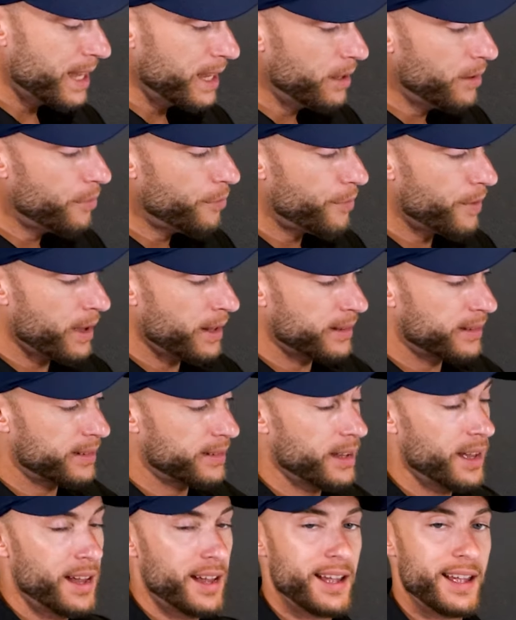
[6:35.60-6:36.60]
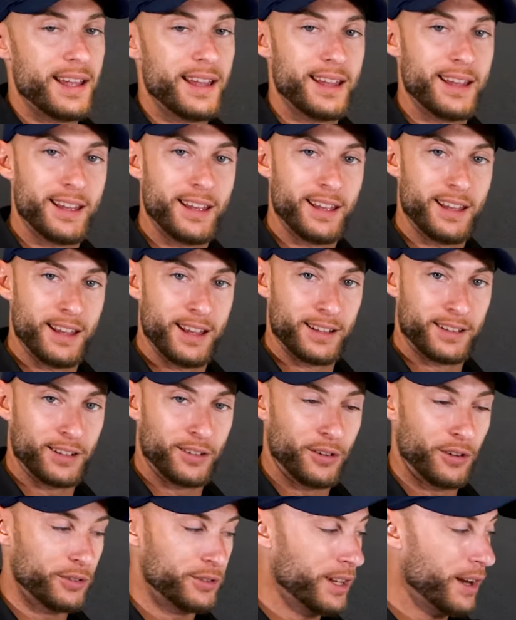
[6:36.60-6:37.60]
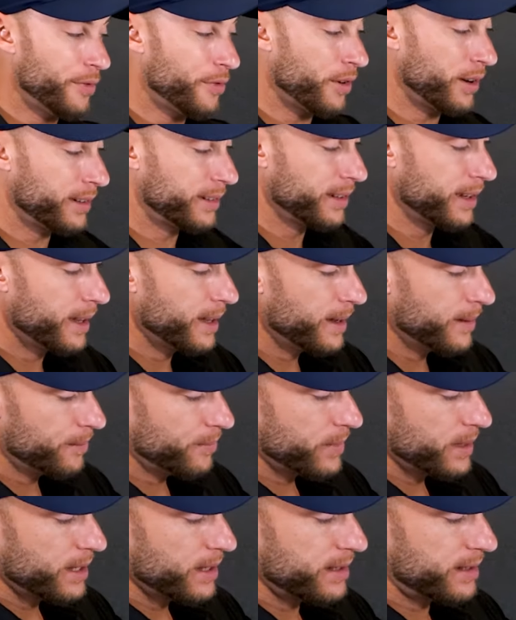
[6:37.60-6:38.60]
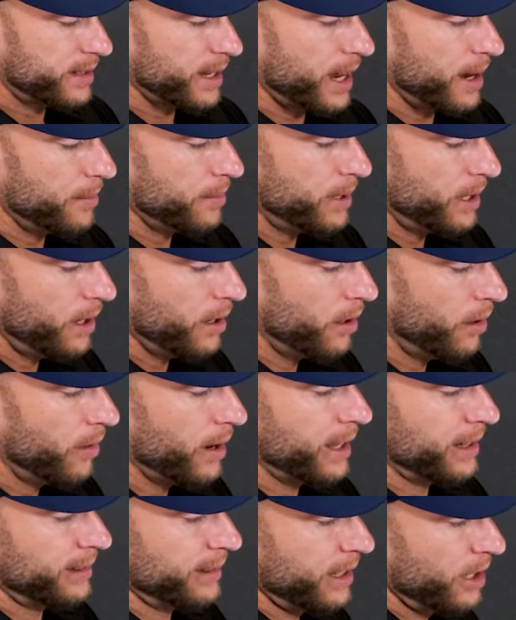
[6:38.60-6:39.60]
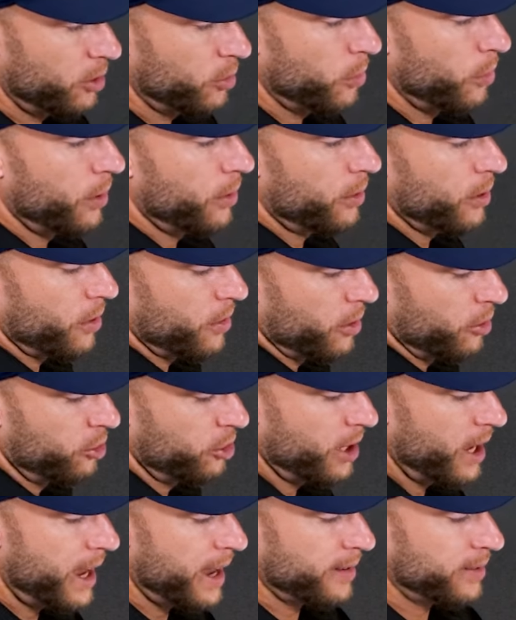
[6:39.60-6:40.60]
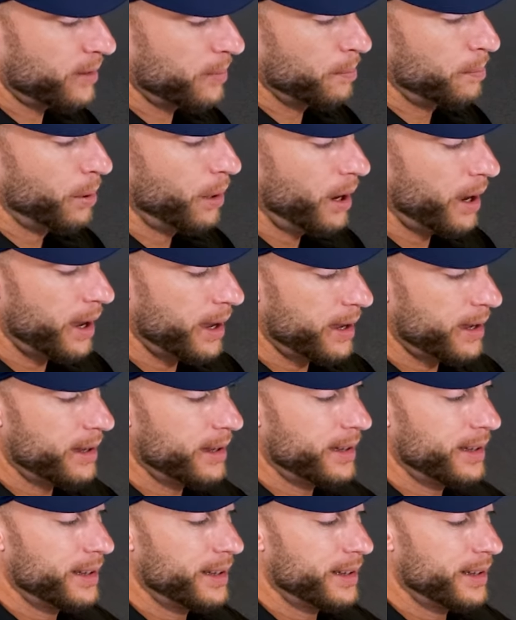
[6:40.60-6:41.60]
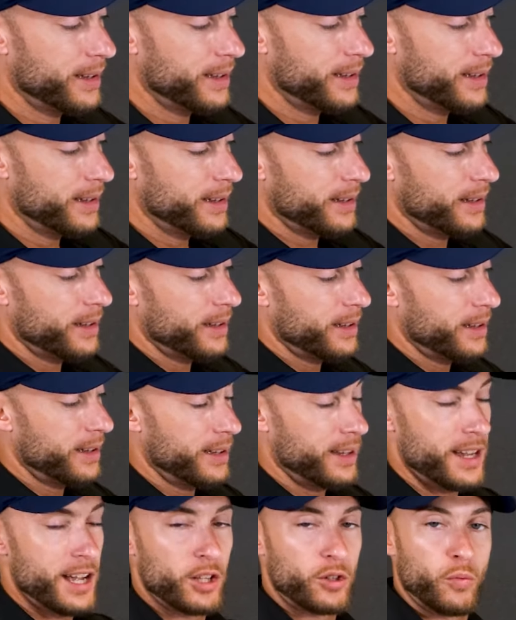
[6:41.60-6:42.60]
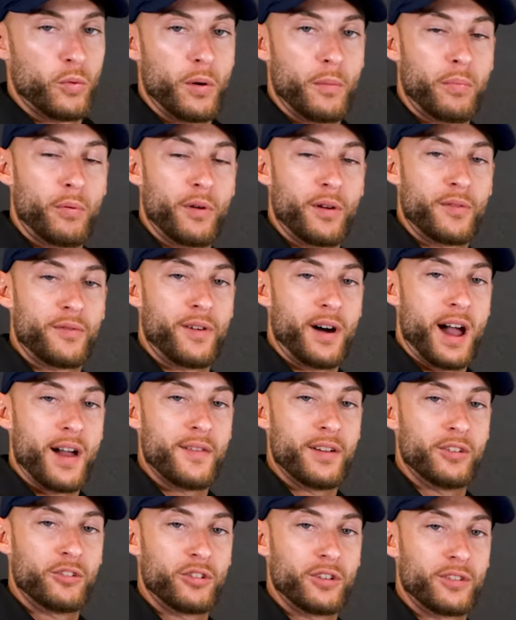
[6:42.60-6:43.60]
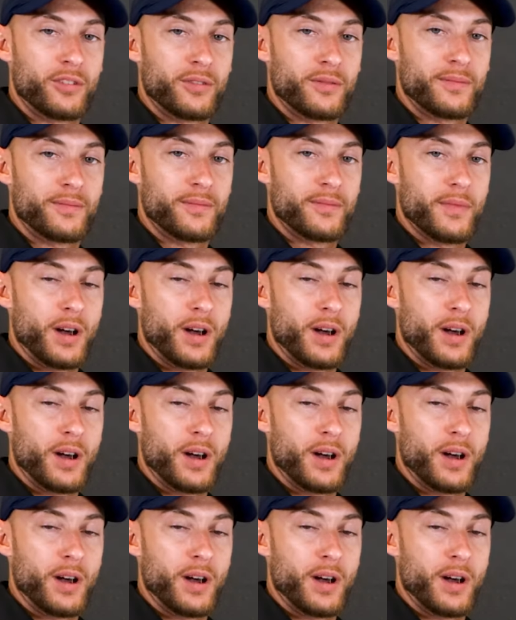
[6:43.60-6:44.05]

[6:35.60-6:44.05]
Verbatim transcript: Infants it's a little different. Same deal, at least one third of the chest, but it's 1.5 inches